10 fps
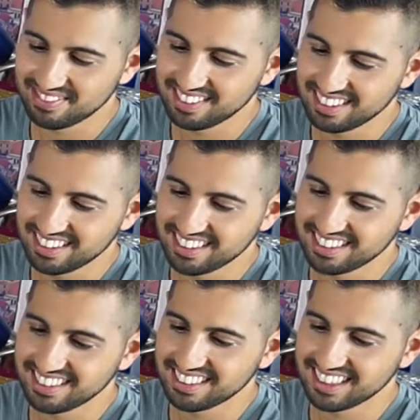
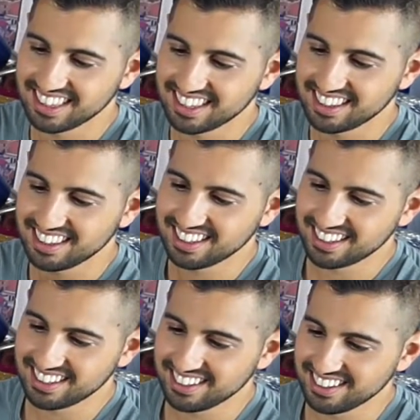
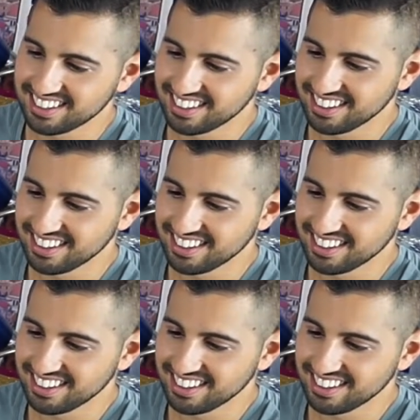This person isn't speaking.